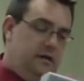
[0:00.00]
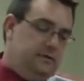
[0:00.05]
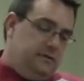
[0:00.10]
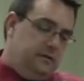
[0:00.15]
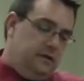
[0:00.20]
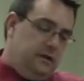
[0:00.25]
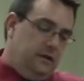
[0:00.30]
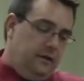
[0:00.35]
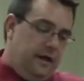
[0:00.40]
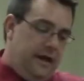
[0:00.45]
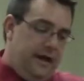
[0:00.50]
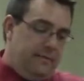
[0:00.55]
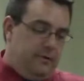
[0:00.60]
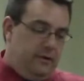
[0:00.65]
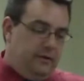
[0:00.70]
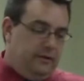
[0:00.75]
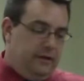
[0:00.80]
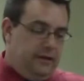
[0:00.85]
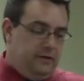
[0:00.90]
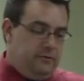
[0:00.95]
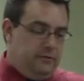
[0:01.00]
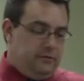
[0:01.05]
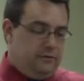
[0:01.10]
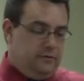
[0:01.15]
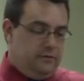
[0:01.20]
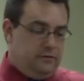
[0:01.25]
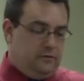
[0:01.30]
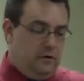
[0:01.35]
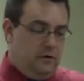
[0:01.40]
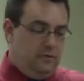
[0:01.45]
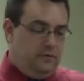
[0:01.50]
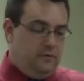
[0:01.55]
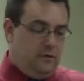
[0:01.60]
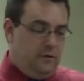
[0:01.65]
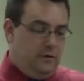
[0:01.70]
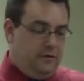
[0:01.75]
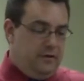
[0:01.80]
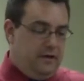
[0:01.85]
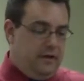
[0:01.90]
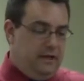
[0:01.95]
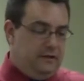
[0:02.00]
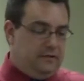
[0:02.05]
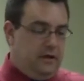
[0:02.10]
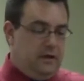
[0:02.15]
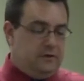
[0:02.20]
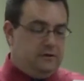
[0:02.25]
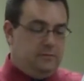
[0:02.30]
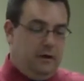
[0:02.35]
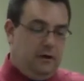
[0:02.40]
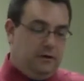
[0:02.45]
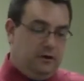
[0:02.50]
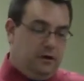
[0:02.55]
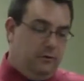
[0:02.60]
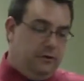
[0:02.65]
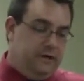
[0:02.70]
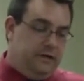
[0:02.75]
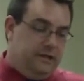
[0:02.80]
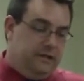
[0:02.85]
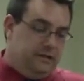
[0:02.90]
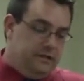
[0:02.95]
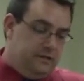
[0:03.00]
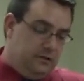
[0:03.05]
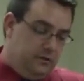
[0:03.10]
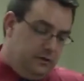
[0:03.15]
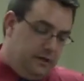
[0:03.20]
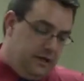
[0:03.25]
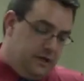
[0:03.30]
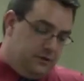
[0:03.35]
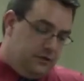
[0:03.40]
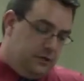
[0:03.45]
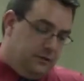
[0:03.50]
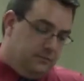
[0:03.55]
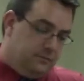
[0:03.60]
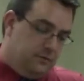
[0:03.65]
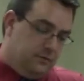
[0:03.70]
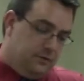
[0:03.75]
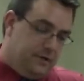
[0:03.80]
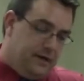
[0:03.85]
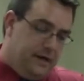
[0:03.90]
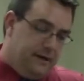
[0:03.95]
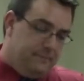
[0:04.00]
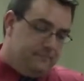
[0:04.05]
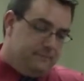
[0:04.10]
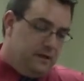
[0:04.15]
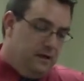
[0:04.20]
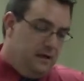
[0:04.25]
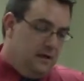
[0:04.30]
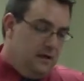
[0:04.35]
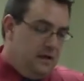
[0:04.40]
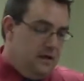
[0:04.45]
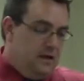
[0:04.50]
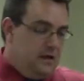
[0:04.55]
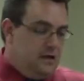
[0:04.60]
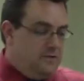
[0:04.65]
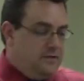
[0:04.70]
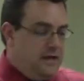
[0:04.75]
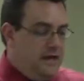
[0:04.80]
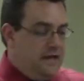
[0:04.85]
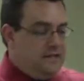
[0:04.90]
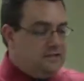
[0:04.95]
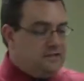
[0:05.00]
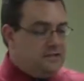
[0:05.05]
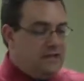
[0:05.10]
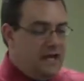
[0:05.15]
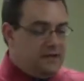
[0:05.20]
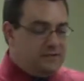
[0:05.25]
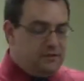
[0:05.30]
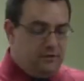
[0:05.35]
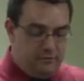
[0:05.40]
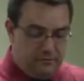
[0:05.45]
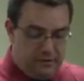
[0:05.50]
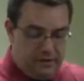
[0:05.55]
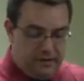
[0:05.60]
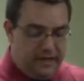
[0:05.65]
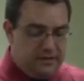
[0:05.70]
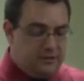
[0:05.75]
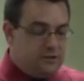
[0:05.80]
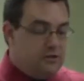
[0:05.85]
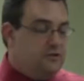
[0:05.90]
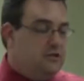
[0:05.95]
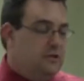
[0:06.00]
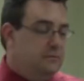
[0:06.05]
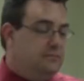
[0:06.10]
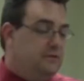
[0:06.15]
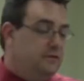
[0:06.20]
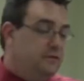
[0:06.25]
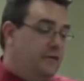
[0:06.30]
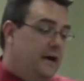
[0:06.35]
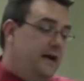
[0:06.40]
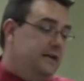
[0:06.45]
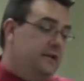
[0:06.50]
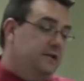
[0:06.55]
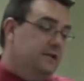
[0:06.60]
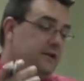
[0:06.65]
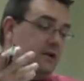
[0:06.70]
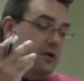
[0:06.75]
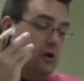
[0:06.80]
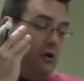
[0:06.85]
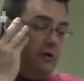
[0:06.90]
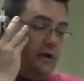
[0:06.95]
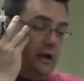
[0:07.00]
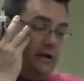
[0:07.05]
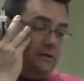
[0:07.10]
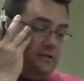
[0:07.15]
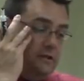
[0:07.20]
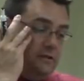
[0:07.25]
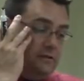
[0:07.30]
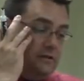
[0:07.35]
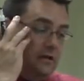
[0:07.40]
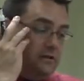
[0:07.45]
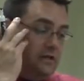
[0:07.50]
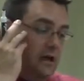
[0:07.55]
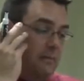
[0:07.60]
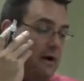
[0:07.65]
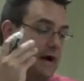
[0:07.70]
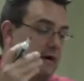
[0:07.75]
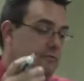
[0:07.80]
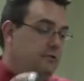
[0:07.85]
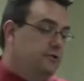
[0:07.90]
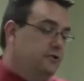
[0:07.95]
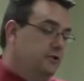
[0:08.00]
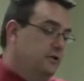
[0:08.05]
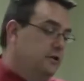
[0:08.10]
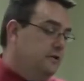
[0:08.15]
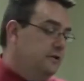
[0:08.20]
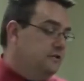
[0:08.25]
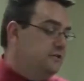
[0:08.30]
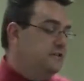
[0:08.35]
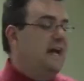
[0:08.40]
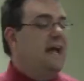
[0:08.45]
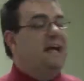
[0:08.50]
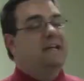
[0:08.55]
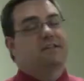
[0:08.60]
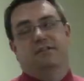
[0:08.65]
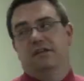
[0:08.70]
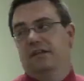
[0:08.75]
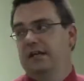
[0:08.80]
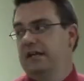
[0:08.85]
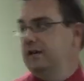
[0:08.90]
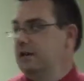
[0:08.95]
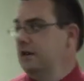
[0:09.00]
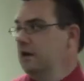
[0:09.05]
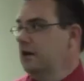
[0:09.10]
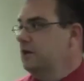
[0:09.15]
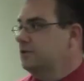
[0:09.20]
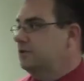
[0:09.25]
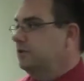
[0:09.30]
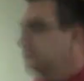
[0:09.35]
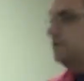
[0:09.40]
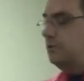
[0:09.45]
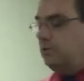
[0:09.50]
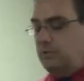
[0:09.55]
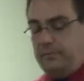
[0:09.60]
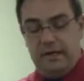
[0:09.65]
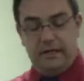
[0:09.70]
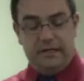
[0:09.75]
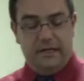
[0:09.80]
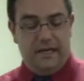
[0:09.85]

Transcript: the elaborate linguists and so forth, and he talks about going into Egypt, okay? Then he says, in relationship to finding the codex, he says, On my return to Saxony, so this would be in